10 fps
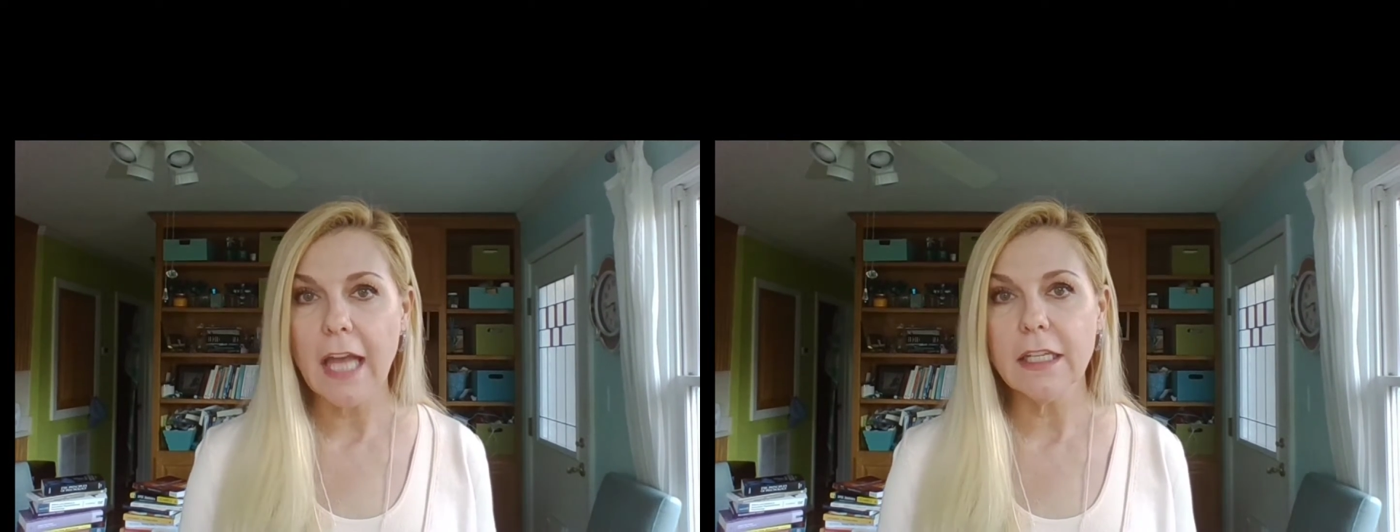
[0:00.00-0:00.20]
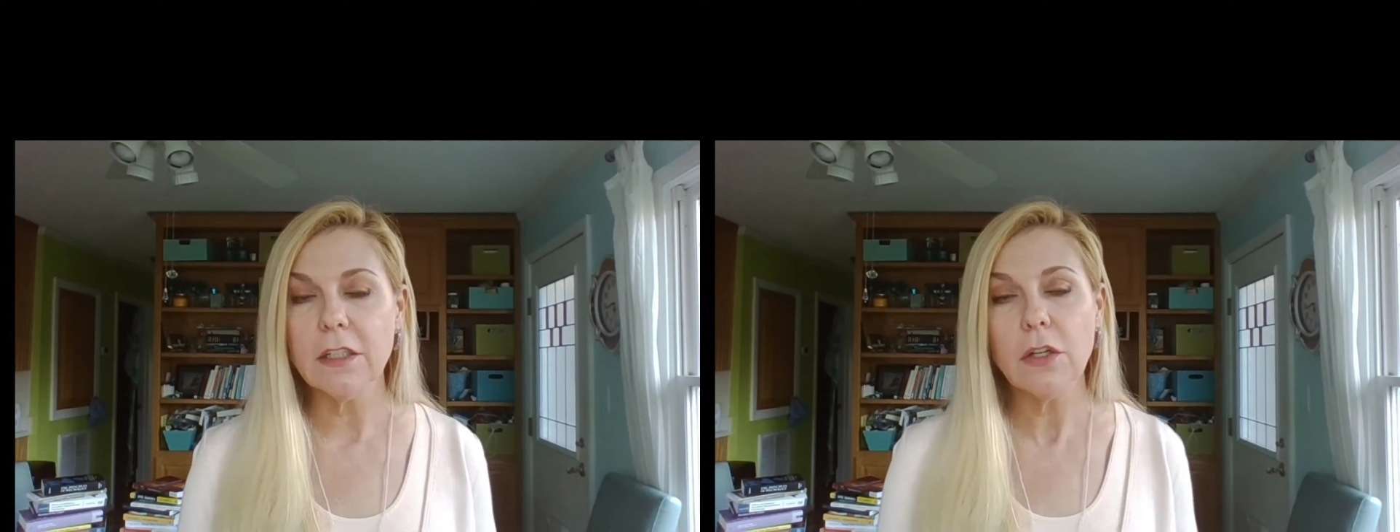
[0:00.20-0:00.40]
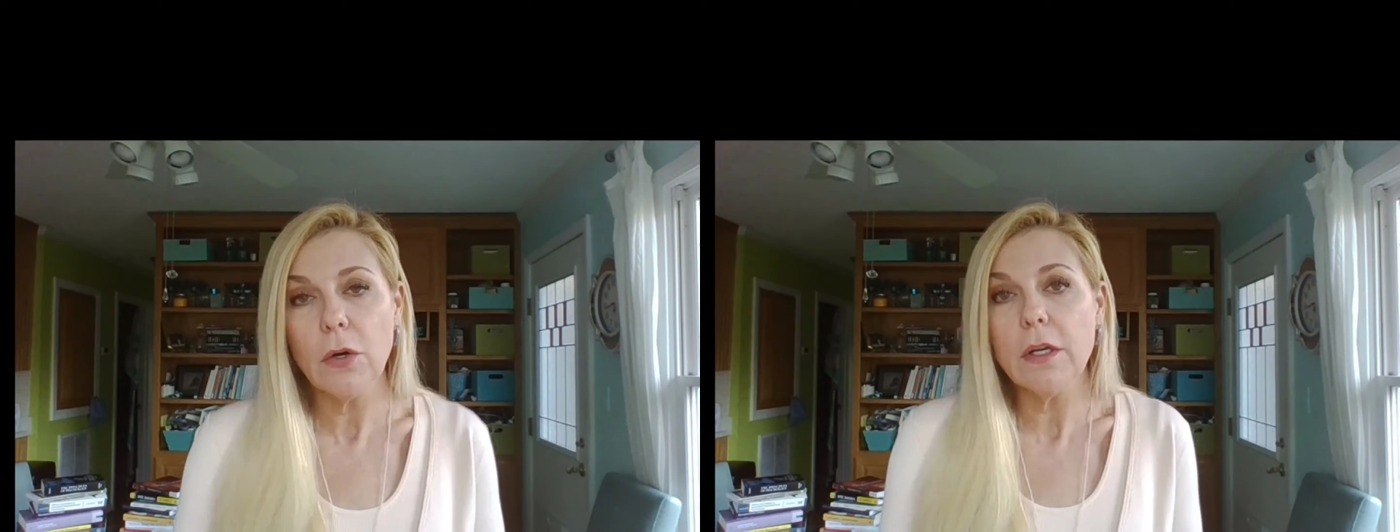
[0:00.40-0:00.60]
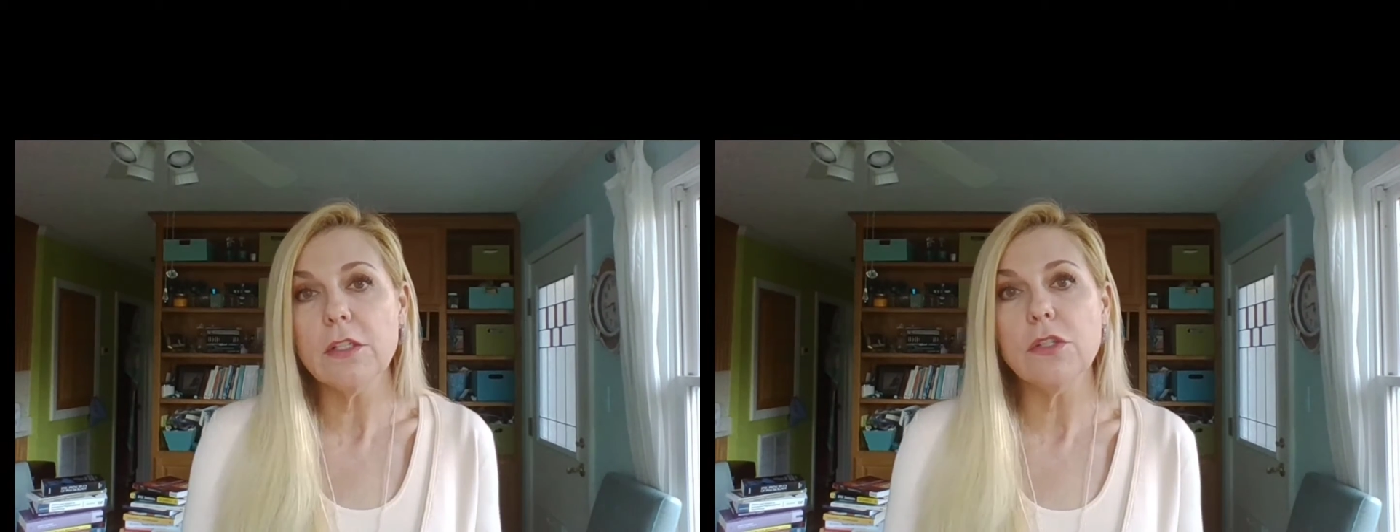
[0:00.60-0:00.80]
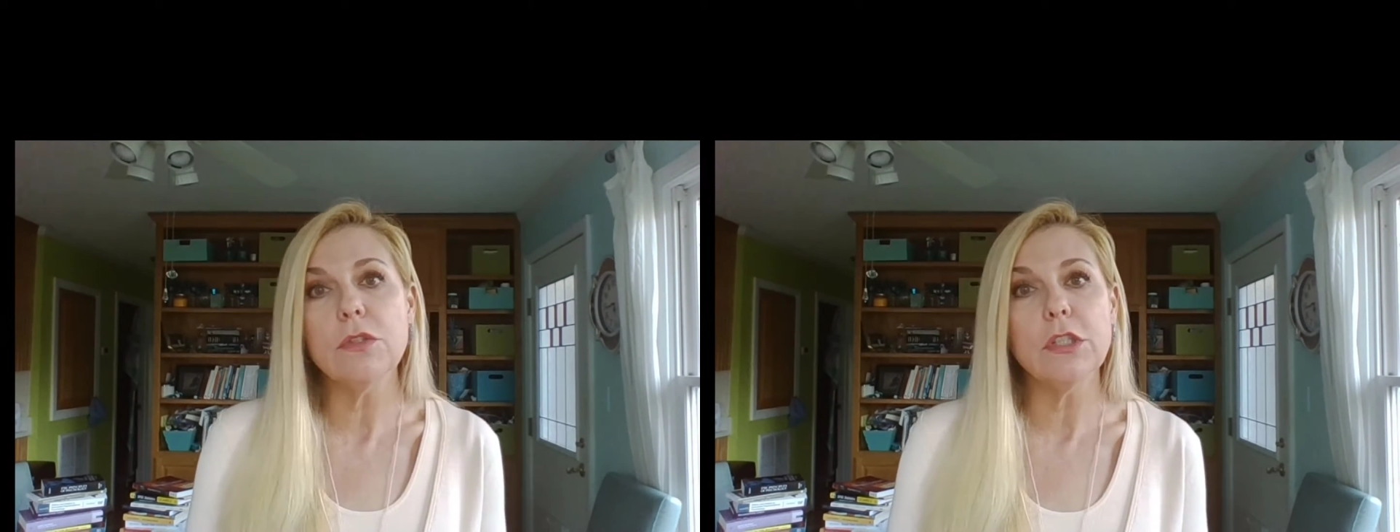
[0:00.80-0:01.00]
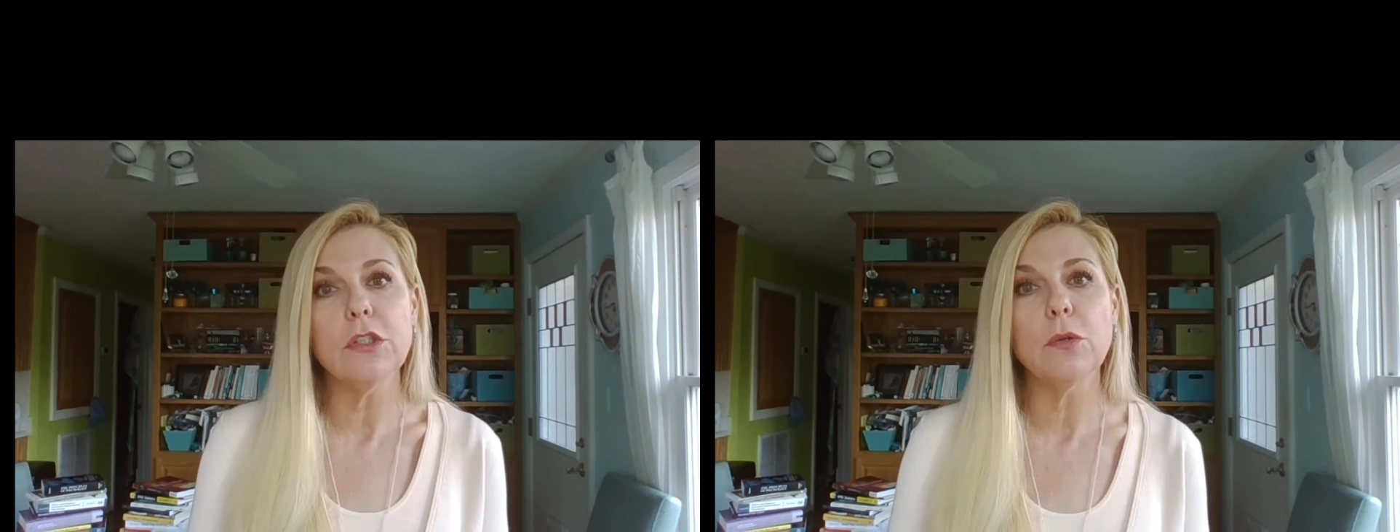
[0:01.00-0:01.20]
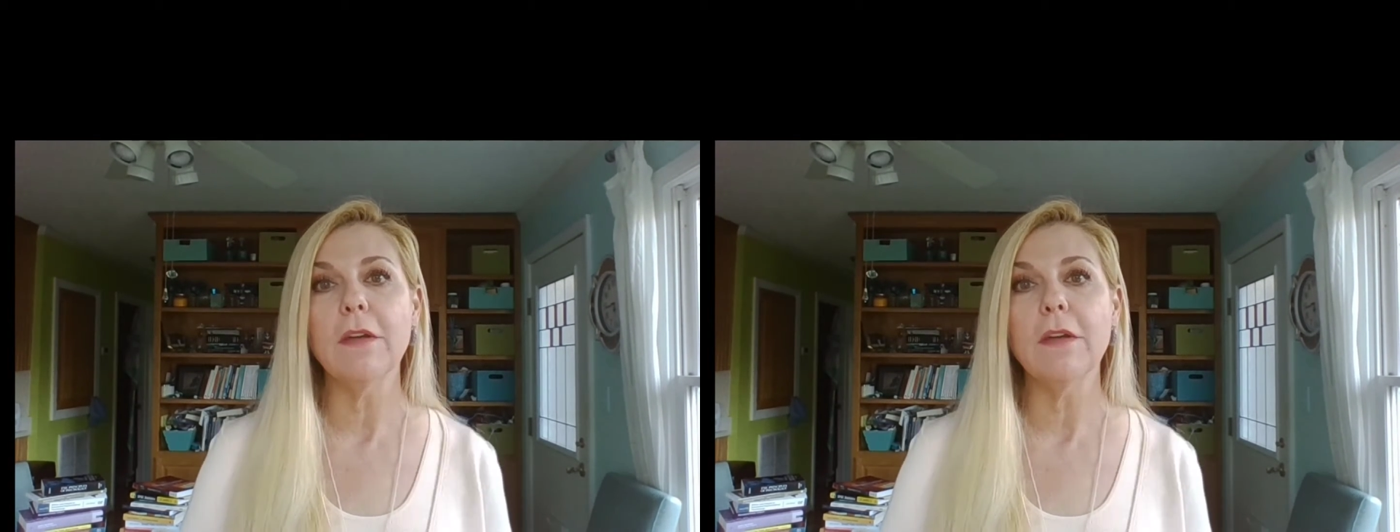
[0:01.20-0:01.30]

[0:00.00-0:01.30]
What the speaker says: I encourage you to,